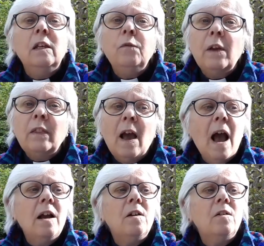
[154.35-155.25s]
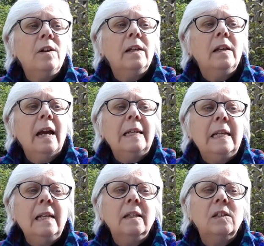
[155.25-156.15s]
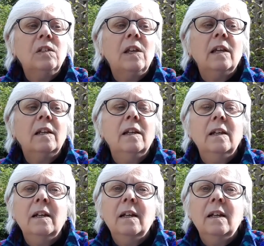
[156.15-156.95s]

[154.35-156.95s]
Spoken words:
He fed the hungry and healed the sick.